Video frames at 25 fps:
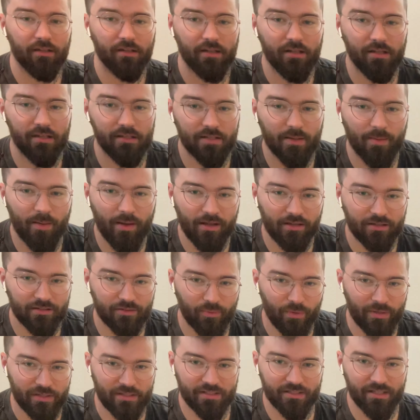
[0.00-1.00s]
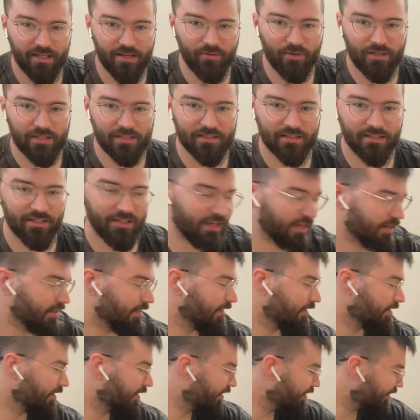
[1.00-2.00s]
is a box Wednesday wants to get
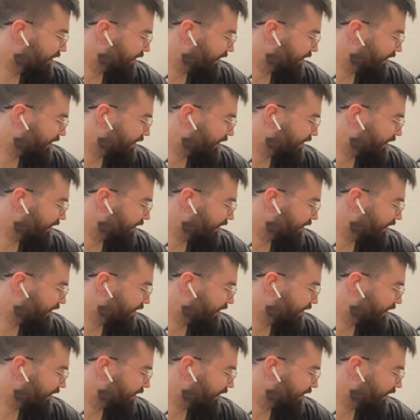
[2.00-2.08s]
in.